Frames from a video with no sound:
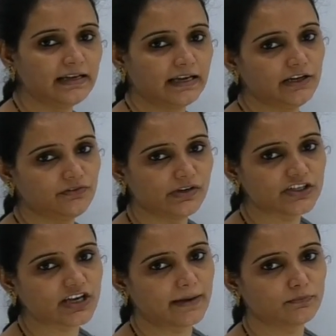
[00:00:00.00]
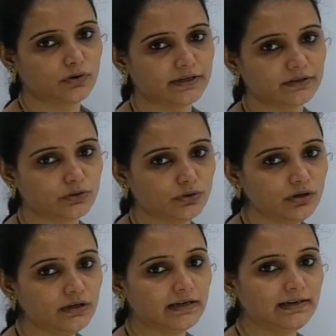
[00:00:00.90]
in which I am going
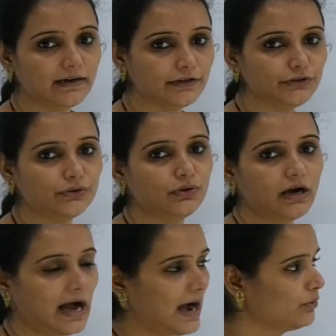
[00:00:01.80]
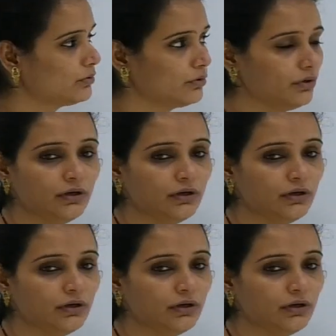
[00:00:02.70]
to learn you how to